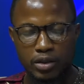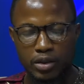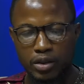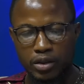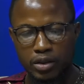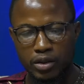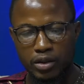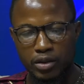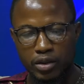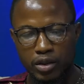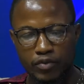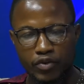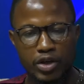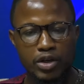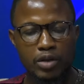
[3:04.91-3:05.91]
in, in,
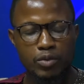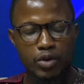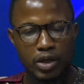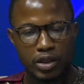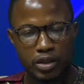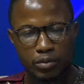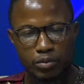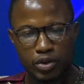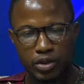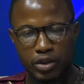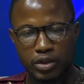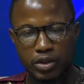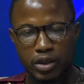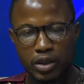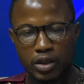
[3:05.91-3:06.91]
a very democratic
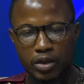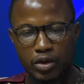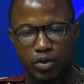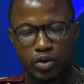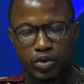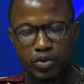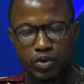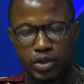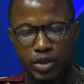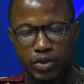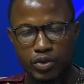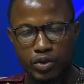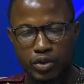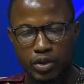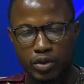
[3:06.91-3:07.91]
process and then the
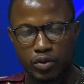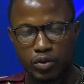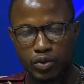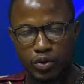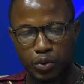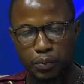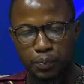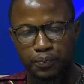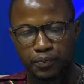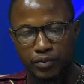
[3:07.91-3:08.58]
consultations and also,